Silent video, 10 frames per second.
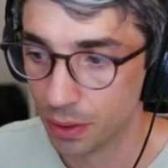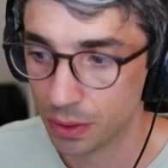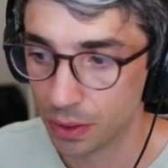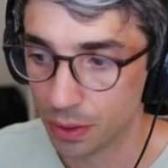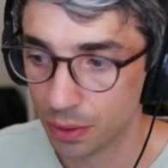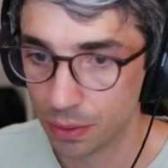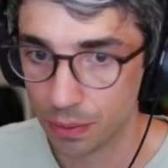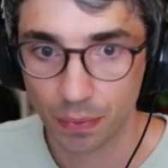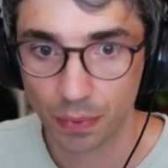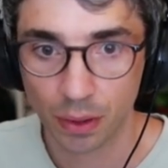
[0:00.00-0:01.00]
So
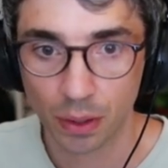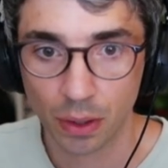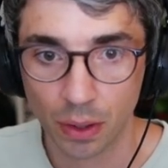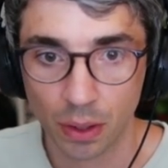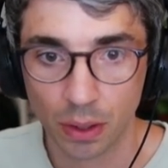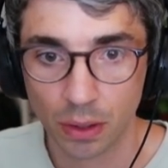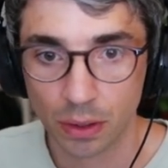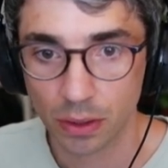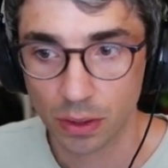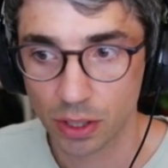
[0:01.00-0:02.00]

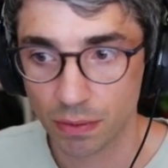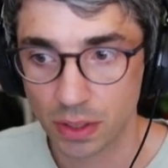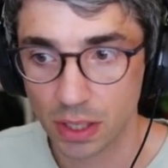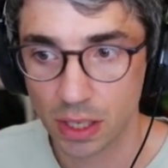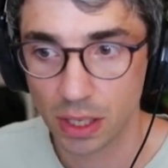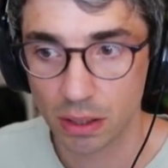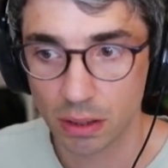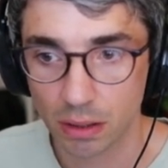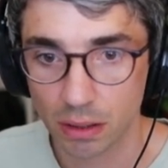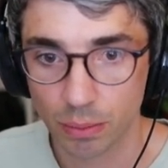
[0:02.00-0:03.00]
Shift D.
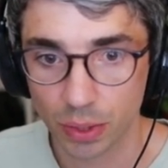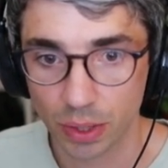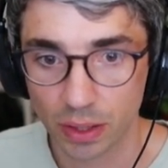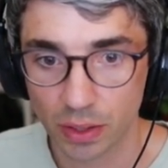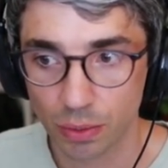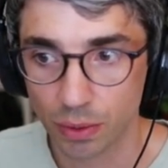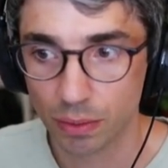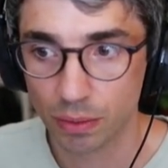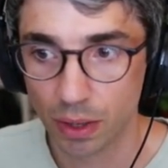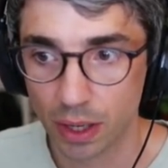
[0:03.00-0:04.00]
bring this
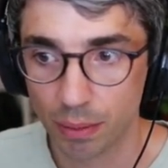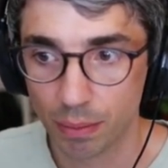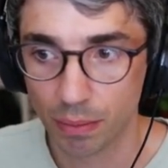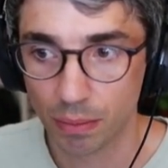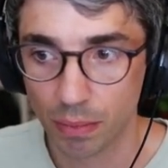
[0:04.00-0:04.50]
one right up.